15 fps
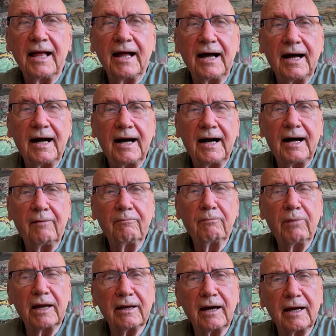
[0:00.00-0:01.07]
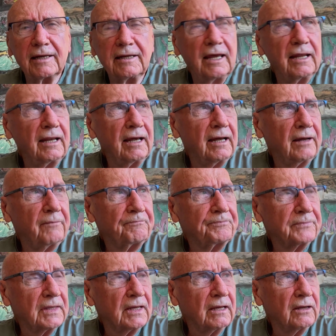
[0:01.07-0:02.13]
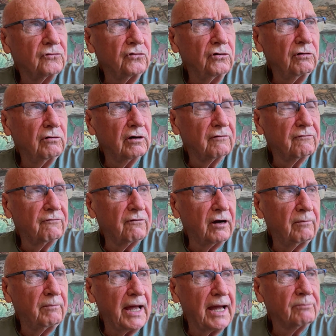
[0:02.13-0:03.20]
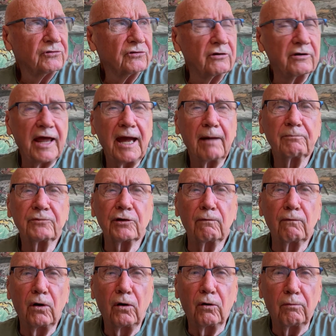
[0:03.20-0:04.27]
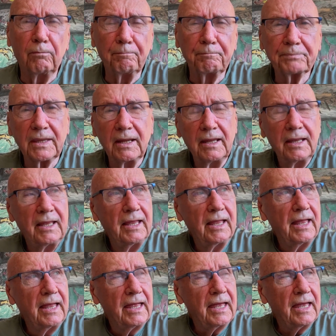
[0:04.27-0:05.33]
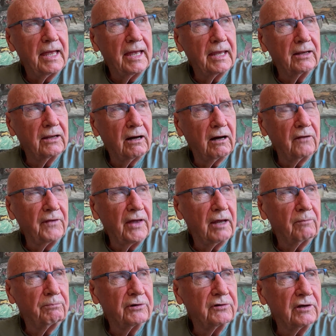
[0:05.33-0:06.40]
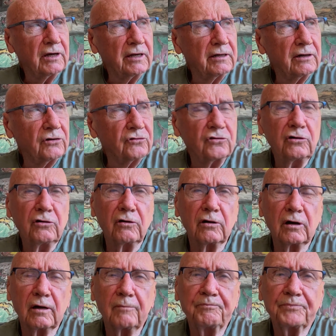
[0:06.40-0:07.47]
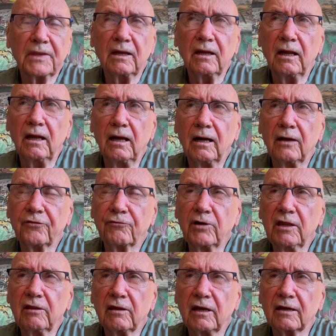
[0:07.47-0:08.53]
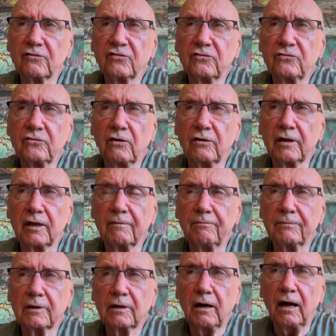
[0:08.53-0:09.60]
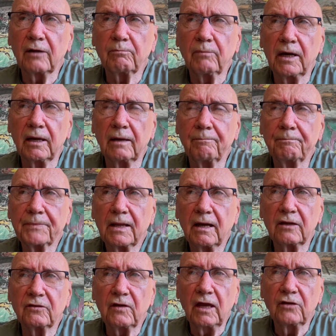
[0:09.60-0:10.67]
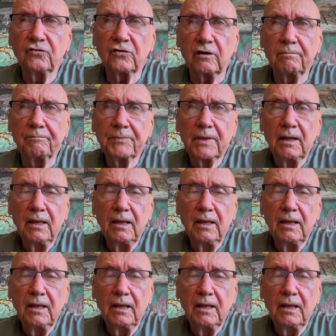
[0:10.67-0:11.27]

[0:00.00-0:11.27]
But I did a tour from Amsterdam to Rome, and on that particular tour, 3 things sort of caught my attention.